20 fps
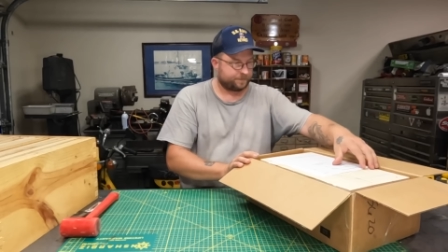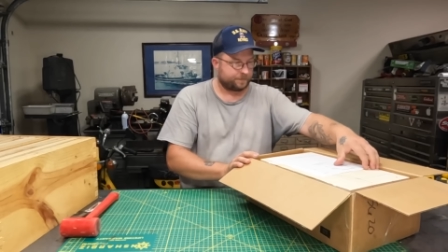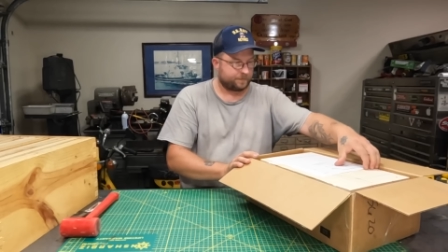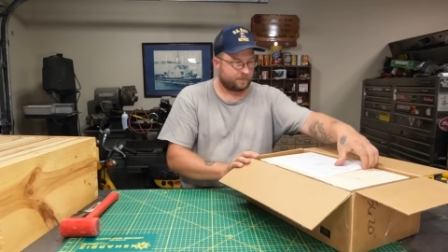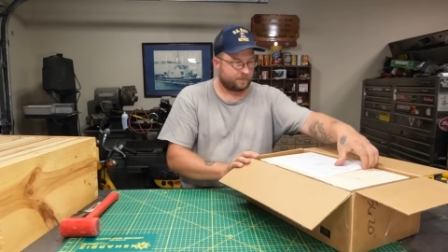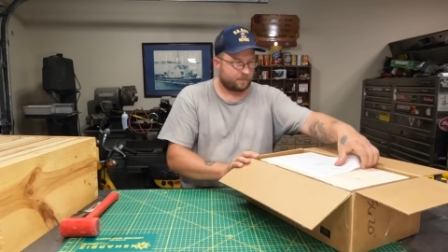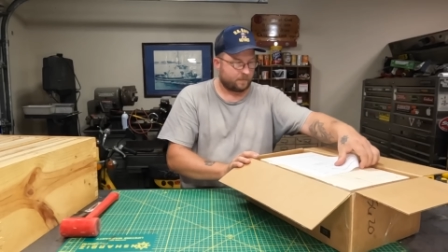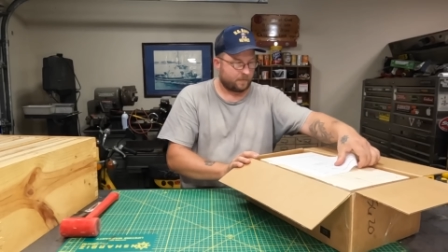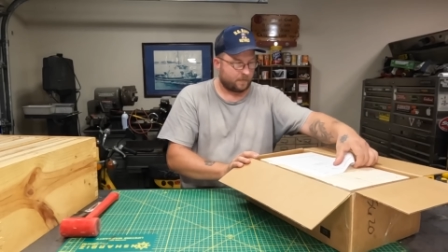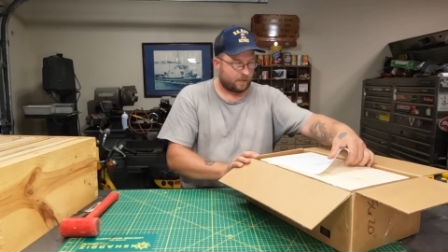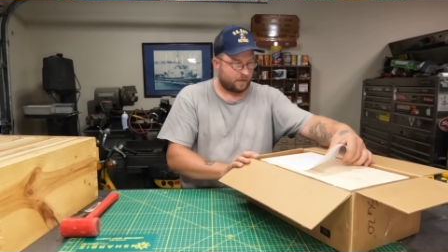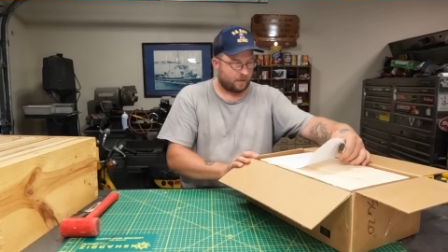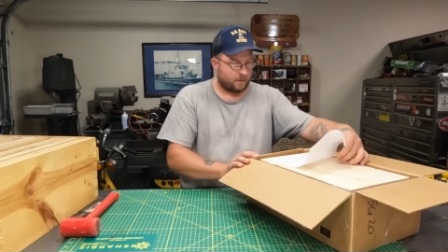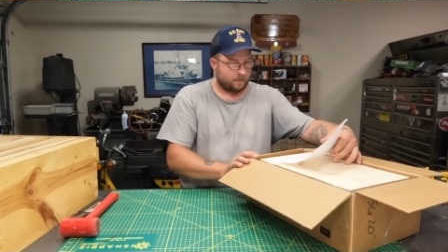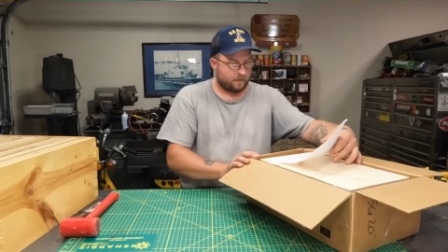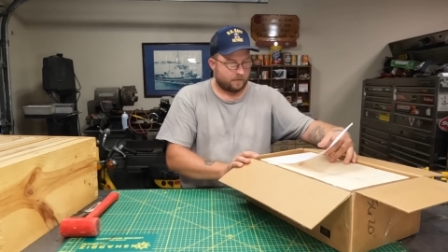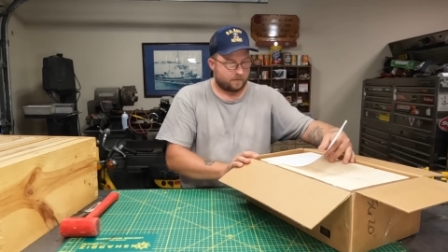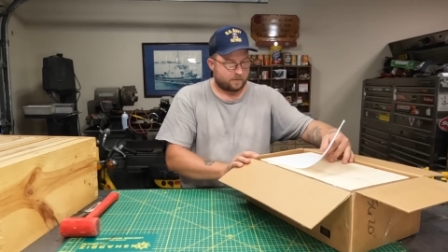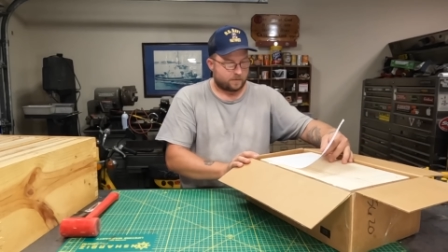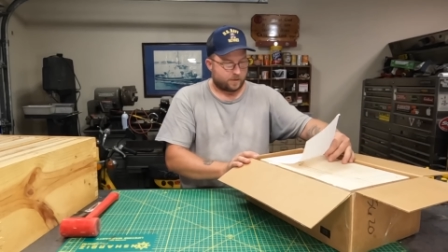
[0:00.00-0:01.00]

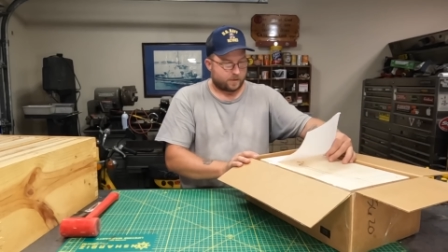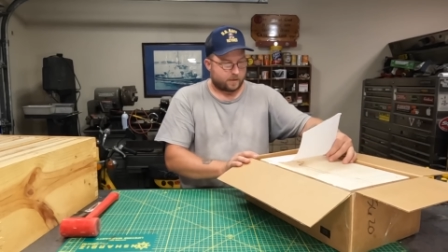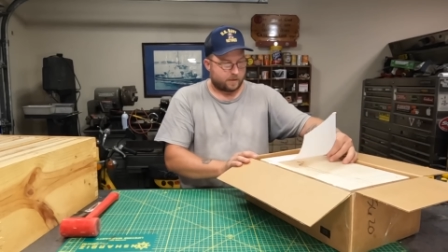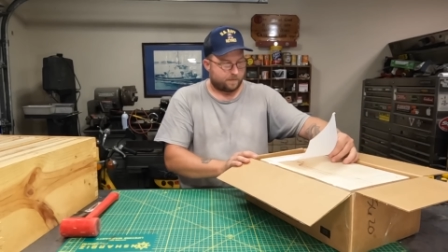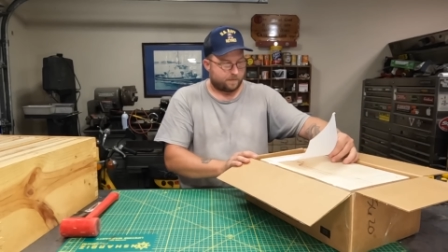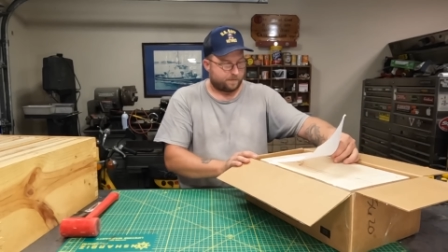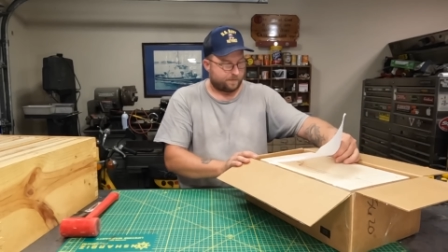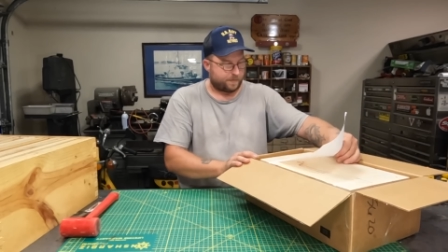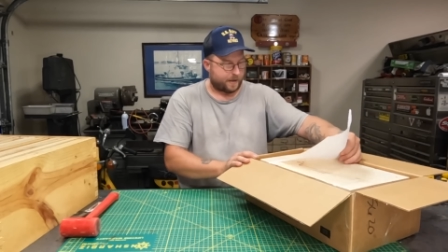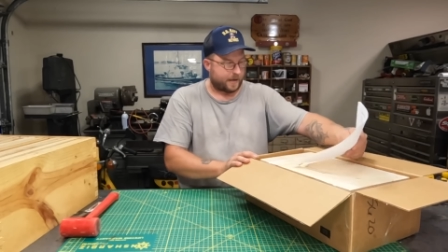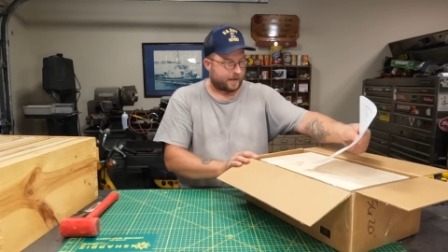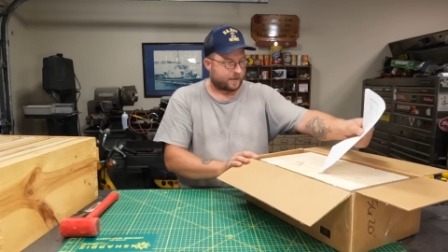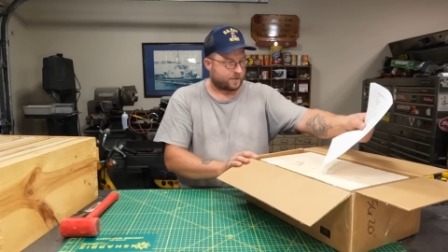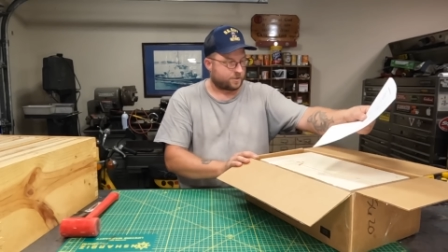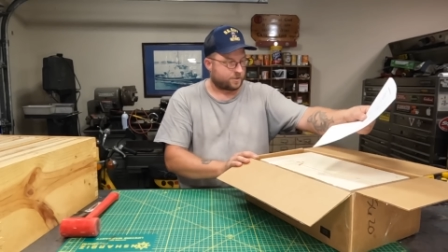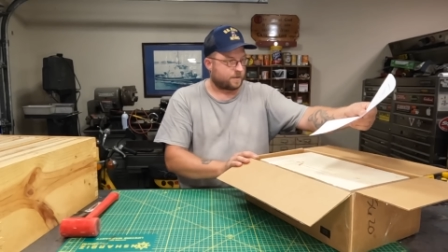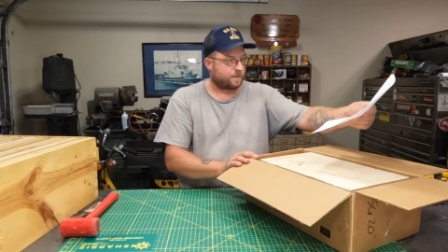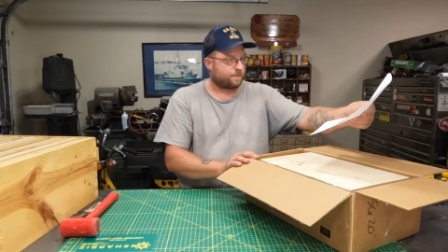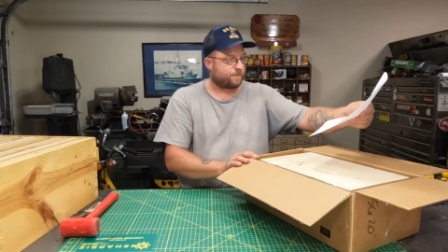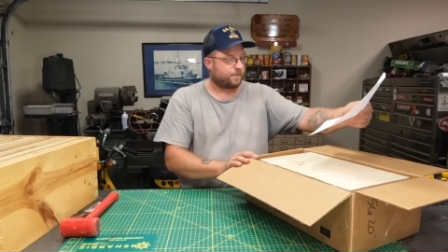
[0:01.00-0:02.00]
So they come
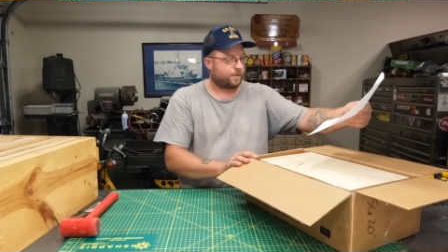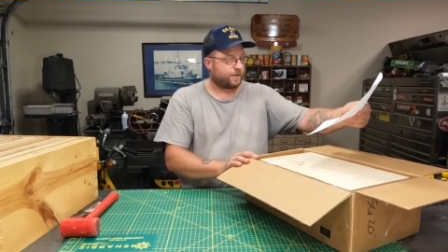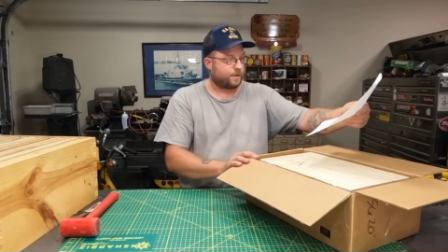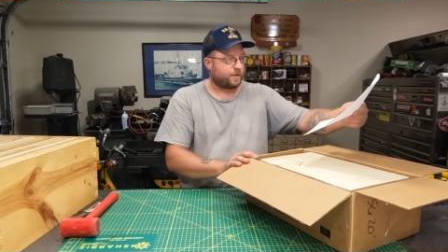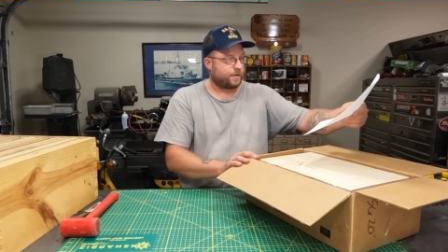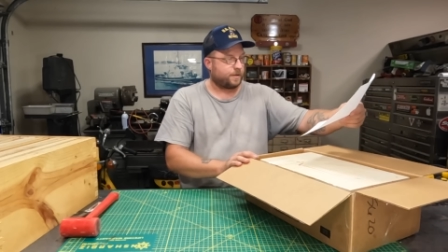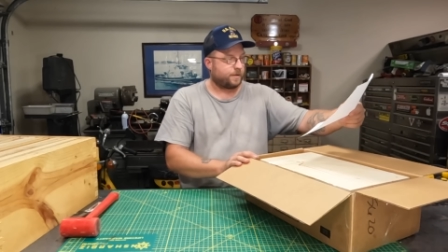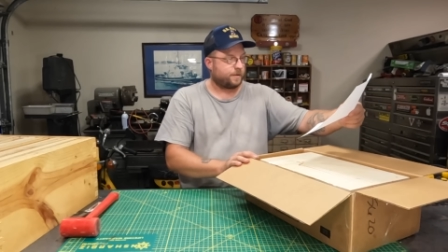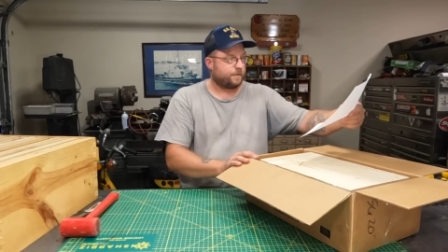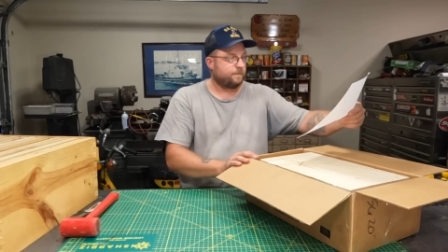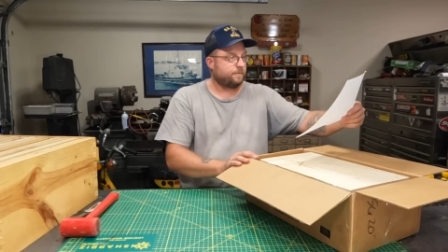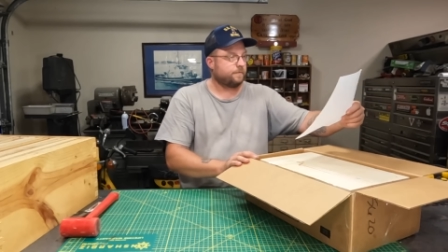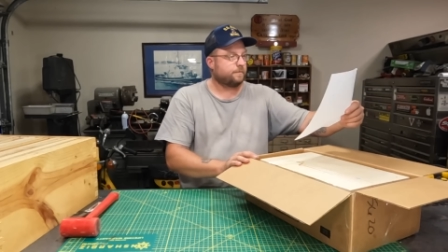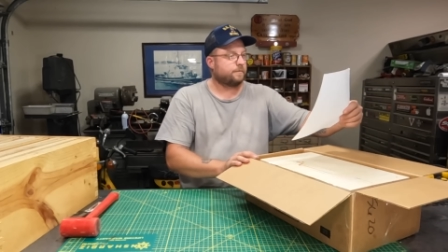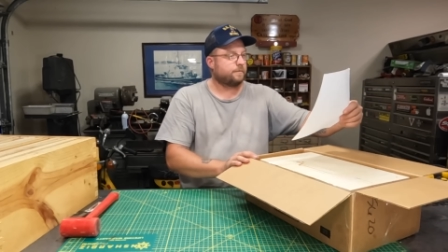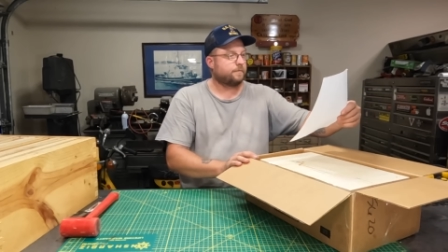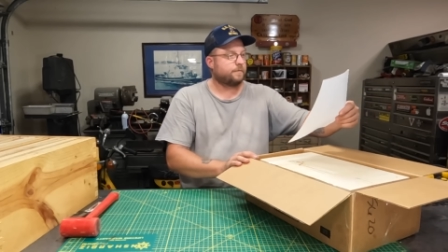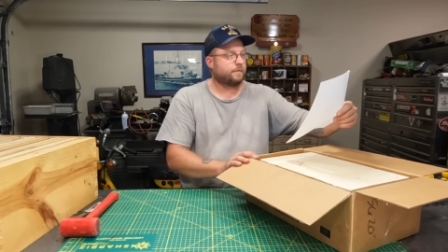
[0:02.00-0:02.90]
packaged up pretty good.